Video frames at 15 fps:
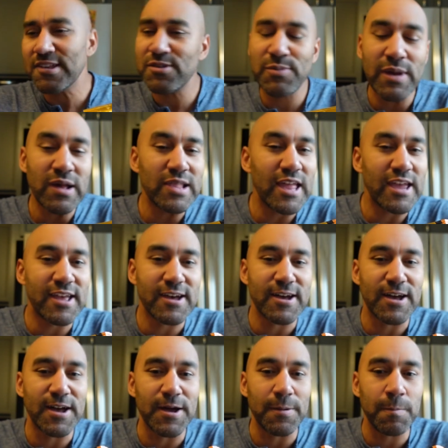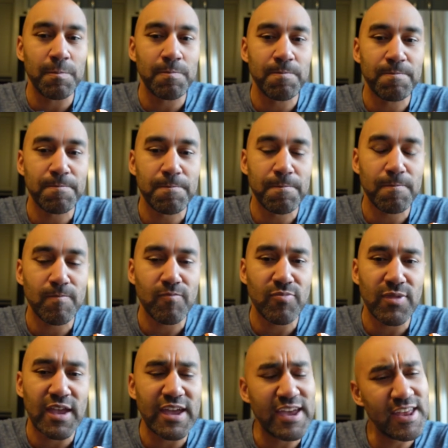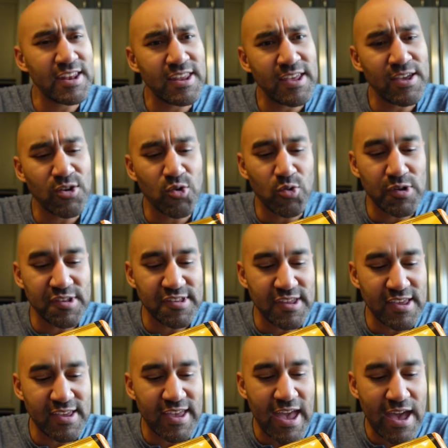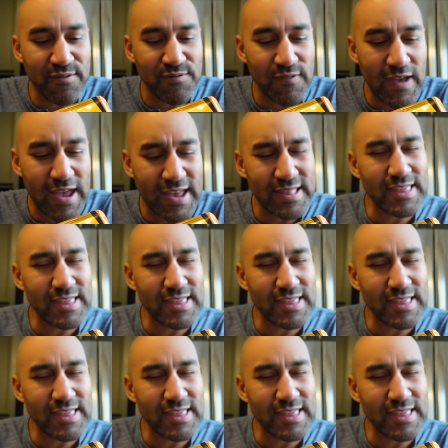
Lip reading: smell like a Indian cuisine cafe.